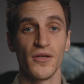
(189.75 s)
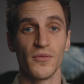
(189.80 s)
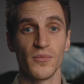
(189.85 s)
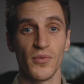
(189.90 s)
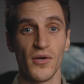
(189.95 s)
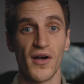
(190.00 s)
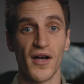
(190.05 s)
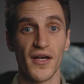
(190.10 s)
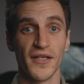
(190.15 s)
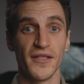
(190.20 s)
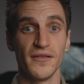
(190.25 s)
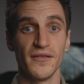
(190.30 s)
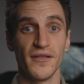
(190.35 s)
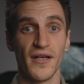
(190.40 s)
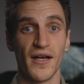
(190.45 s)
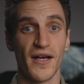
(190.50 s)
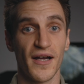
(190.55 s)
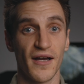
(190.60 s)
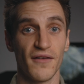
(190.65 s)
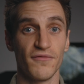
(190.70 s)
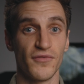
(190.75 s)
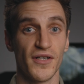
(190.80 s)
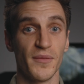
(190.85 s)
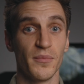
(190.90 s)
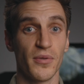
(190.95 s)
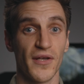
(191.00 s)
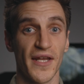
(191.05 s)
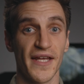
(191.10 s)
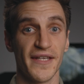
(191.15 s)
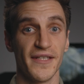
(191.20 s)
But I have
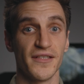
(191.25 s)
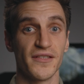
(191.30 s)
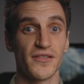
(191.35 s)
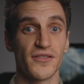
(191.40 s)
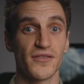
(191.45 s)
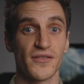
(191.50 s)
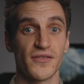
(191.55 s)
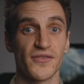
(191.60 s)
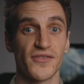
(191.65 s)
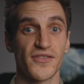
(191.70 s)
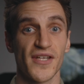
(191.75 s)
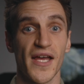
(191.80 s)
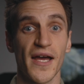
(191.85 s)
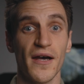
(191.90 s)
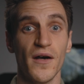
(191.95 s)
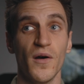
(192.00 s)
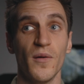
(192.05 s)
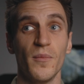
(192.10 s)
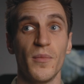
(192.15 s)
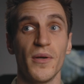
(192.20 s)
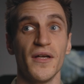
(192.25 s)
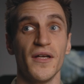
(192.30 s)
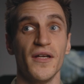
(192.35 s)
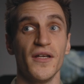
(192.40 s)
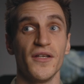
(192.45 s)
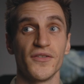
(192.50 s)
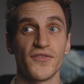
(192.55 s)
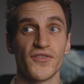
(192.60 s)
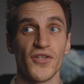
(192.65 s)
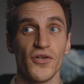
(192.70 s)
Ripple edits set up
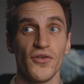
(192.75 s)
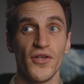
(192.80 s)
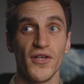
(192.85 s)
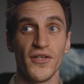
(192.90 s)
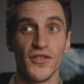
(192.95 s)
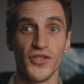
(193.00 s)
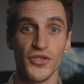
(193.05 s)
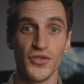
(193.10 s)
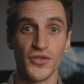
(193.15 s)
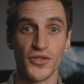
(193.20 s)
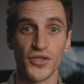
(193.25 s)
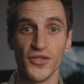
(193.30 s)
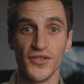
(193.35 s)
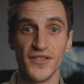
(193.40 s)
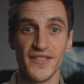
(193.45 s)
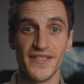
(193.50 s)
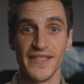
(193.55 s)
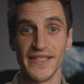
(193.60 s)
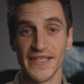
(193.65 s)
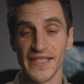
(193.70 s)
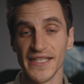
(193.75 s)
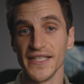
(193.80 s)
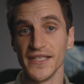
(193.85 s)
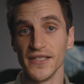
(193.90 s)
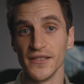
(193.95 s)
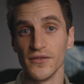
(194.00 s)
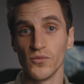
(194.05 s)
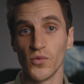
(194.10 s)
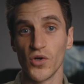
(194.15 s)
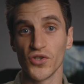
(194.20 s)
so that you can
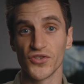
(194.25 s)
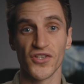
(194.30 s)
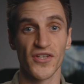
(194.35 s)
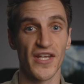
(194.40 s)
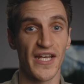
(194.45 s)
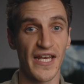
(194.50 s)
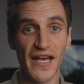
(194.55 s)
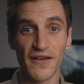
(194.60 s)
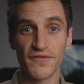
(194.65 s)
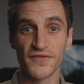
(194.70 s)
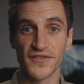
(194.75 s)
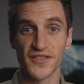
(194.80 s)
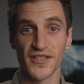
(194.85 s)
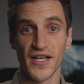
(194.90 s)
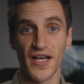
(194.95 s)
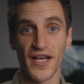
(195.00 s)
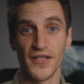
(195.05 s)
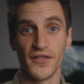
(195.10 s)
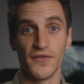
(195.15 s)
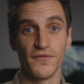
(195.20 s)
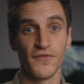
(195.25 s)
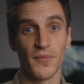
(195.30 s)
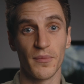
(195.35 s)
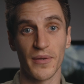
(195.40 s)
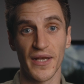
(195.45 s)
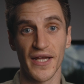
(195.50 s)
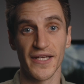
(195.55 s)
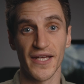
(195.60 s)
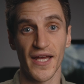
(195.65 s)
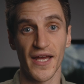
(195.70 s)
delete what's on the left side of the
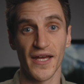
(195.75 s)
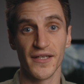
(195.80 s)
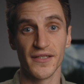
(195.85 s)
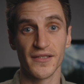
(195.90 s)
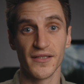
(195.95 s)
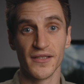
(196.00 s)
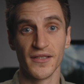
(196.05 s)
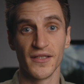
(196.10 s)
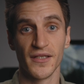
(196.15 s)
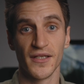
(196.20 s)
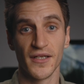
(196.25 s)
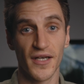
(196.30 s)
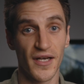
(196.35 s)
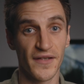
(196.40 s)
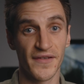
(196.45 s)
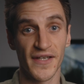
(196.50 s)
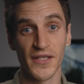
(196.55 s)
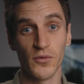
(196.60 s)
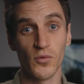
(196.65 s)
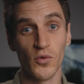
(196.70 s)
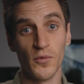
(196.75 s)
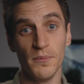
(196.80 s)
playhead, and then it will